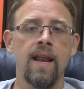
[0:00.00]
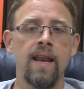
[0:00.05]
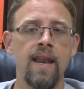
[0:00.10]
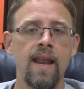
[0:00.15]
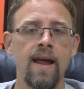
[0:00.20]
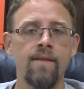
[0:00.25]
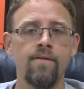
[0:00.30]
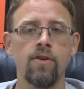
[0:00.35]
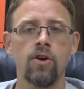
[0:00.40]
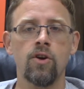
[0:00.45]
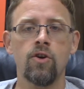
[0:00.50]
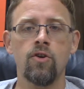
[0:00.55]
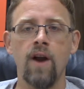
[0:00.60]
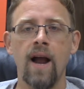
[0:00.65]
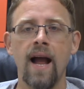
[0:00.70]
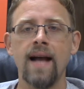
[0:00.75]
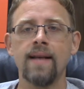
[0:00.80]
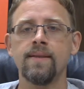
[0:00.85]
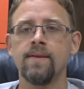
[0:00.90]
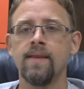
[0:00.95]
never
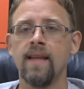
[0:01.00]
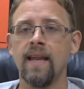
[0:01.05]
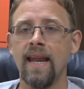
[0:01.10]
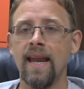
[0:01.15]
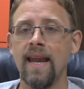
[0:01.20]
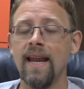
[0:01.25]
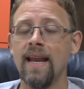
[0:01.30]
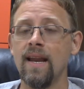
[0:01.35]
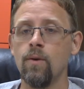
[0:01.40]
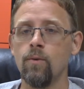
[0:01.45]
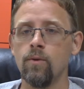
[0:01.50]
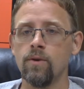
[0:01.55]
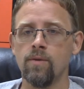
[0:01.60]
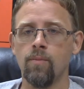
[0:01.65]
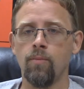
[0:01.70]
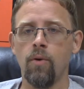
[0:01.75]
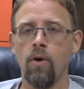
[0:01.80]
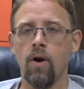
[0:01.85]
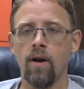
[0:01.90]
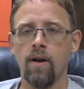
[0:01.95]
grasped that eating was a
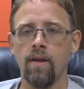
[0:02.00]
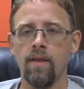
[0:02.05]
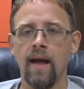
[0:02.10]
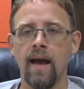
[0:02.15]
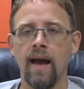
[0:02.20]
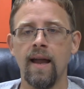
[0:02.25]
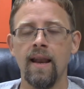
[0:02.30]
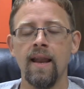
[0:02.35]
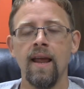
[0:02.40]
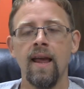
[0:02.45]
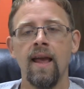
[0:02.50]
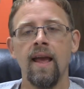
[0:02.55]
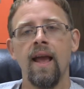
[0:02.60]
part of that.